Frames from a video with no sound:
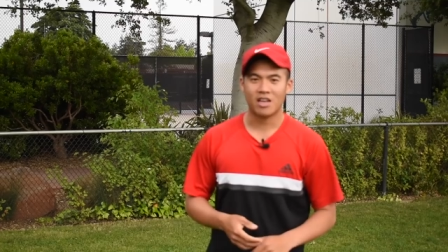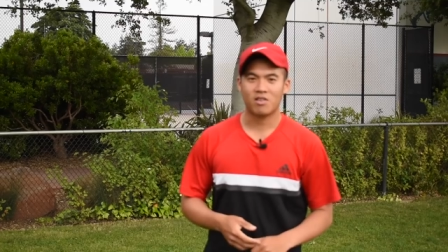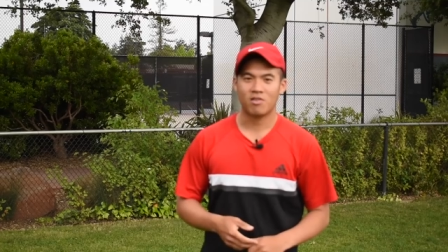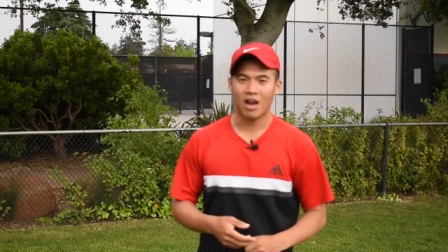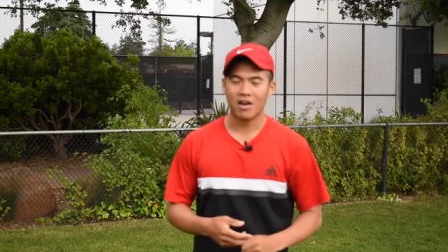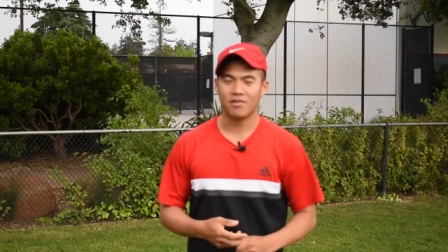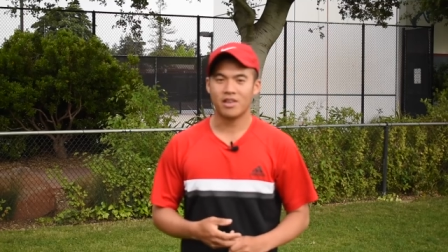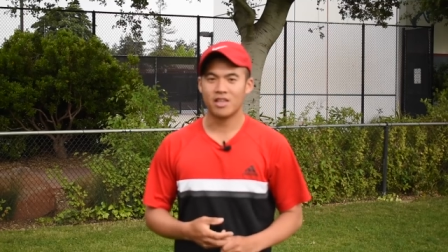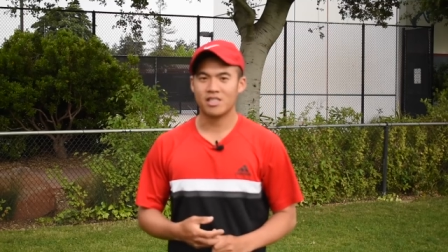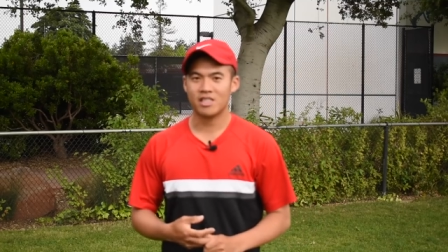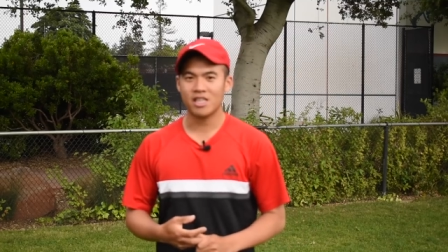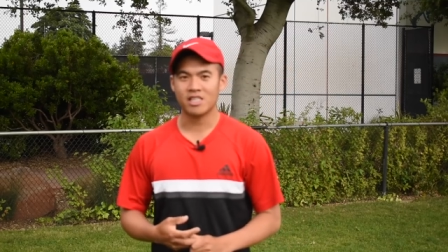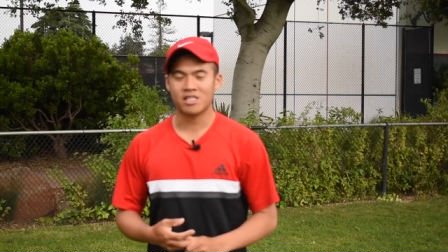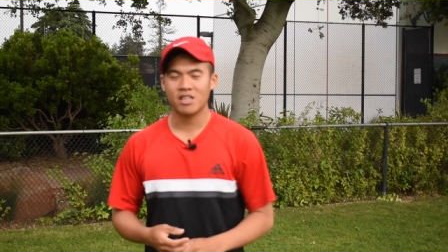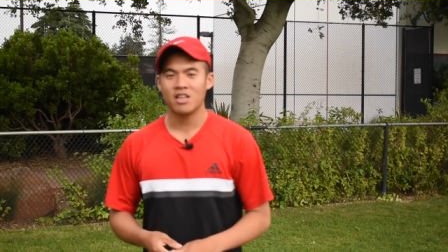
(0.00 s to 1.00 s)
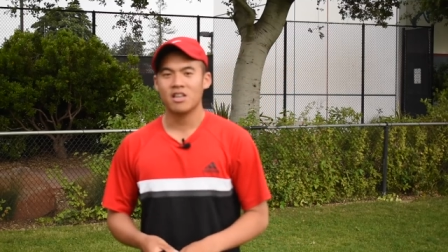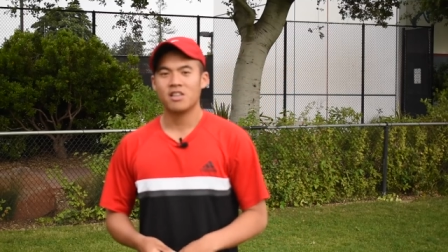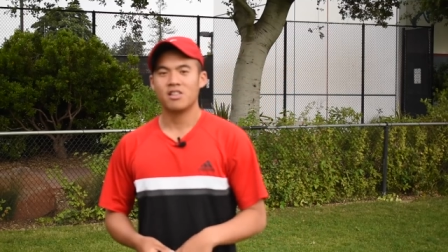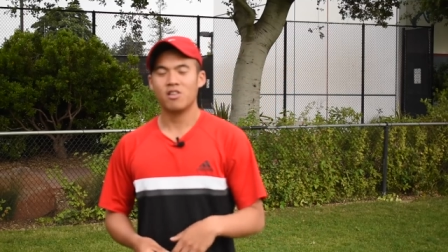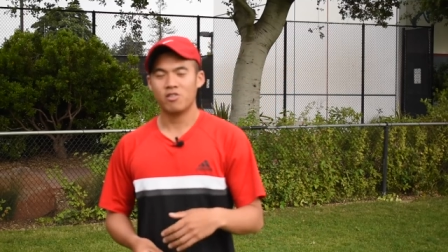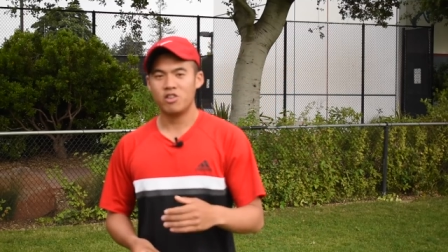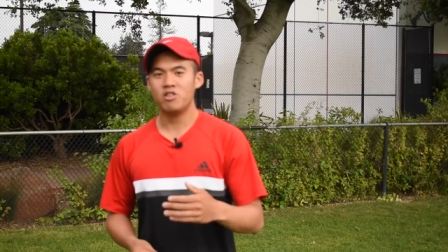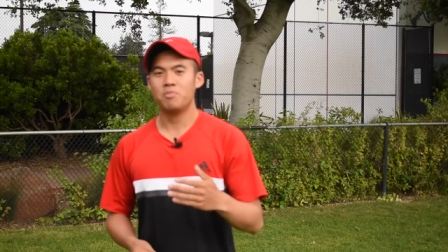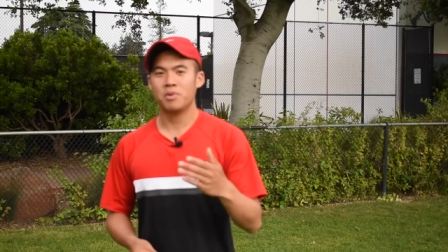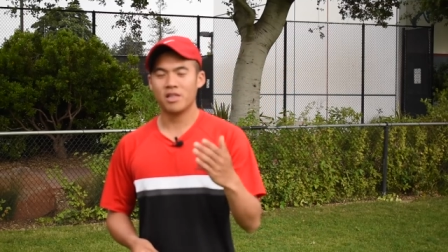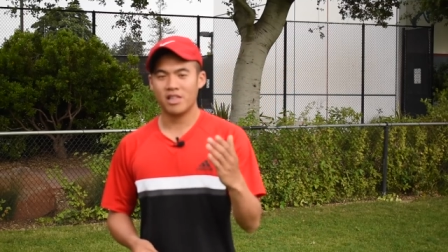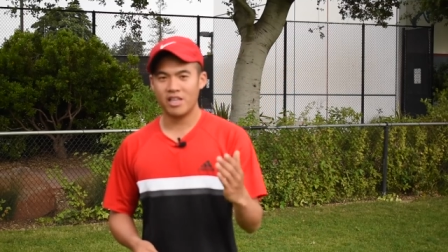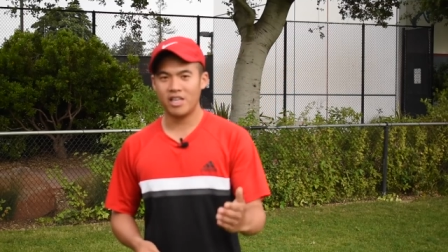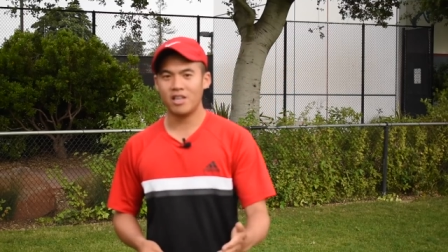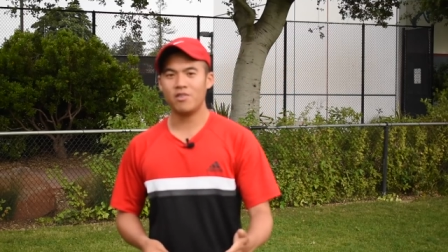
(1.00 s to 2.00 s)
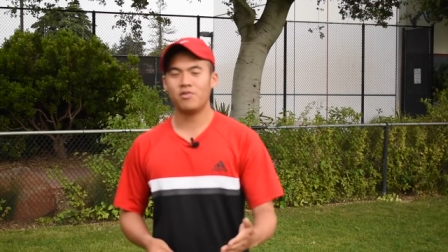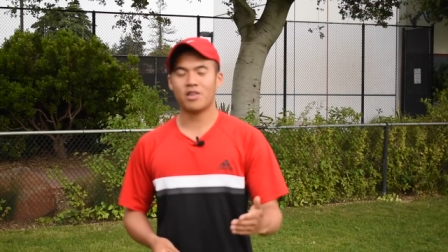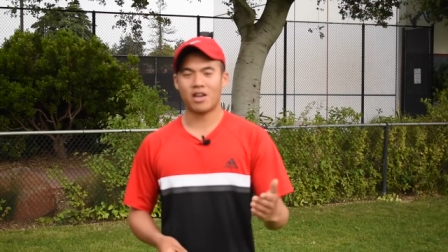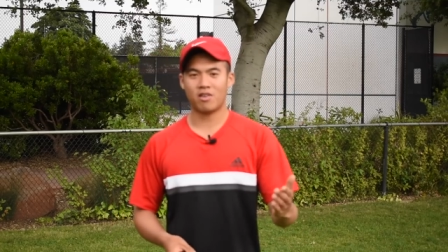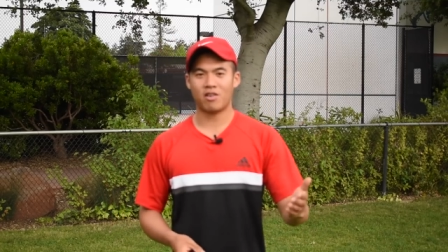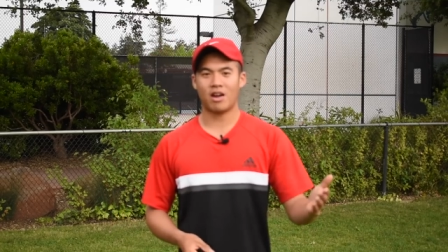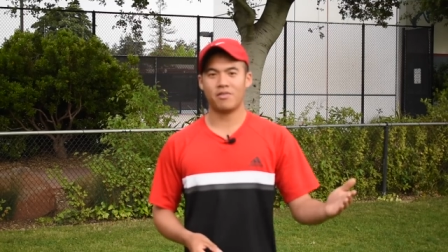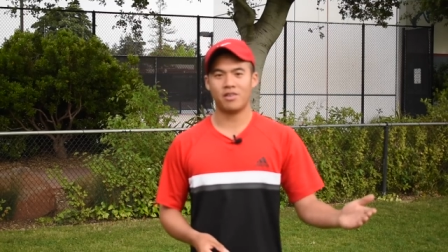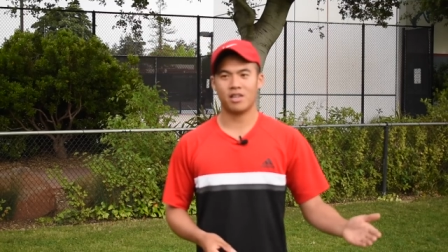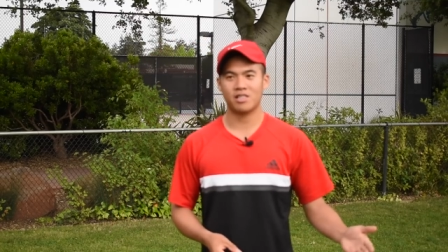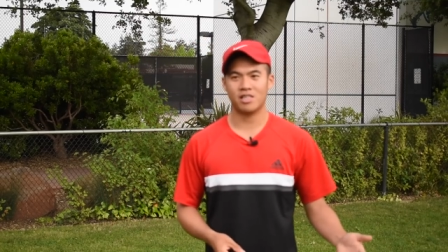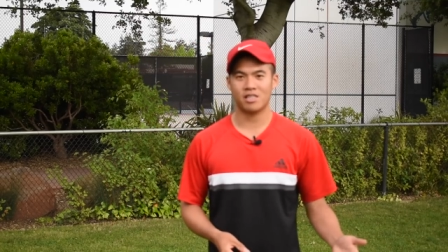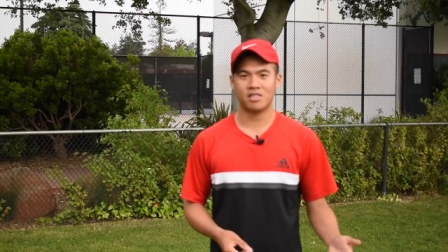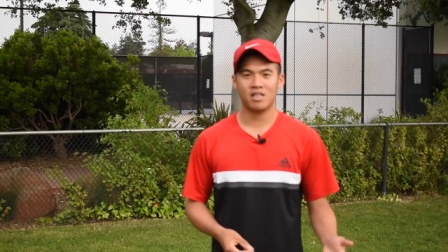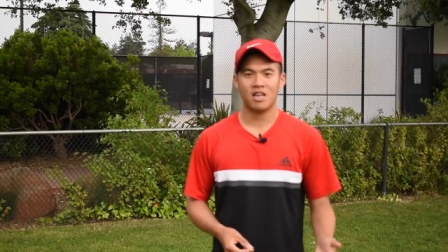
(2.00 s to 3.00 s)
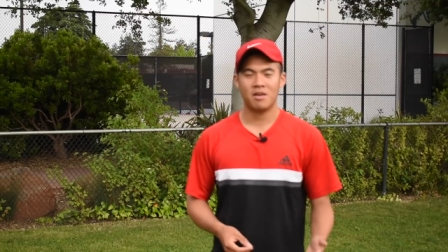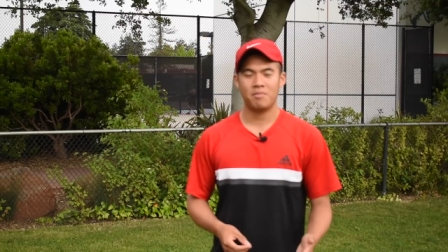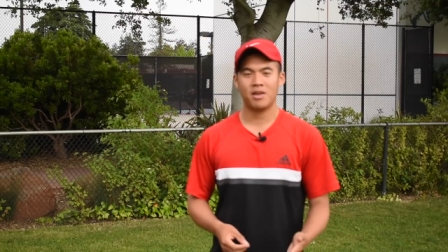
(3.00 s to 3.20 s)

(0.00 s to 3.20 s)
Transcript: that gravity exists. No, you believe that gravity exists